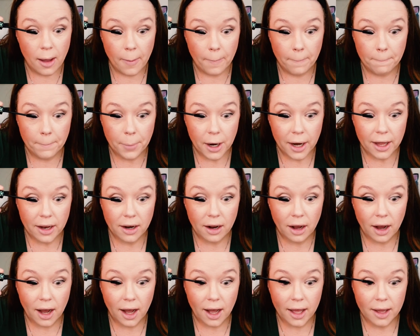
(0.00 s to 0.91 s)
But
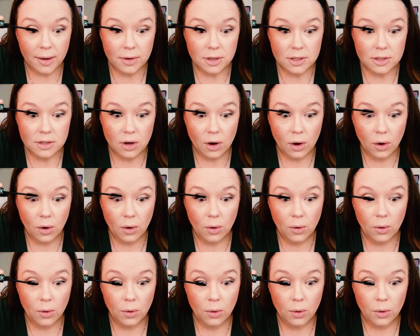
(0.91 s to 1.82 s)
I was
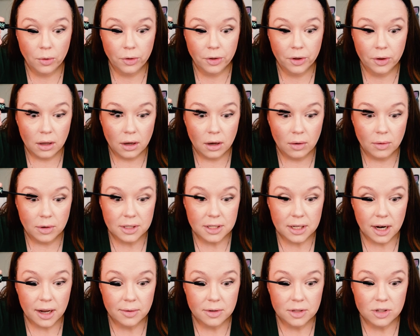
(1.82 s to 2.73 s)
told, was
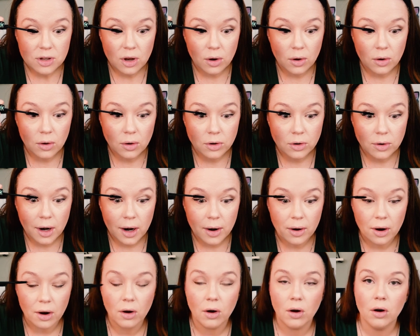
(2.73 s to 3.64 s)
it I was told or I
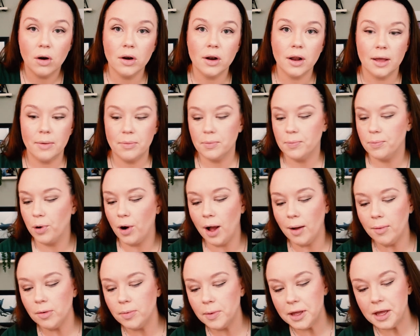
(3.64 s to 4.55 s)
heard,
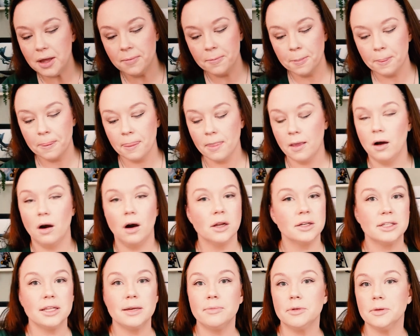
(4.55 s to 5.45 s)
probably,
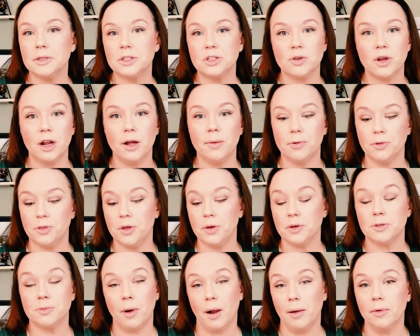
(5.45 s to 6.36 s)
honestly, I'm gonna be straight up with you.
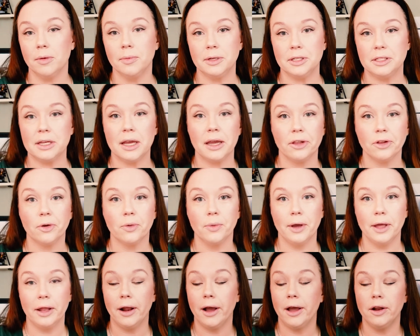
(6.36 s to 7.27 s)
It's probably Taylor
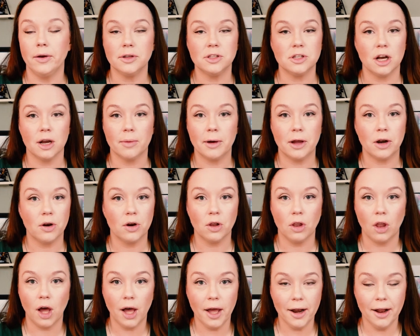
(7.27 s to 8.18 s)
Wynn. I know I talk about her a
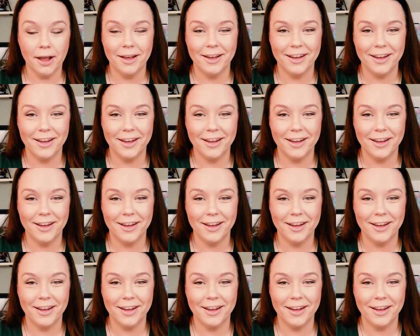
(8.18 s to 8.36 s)
lot.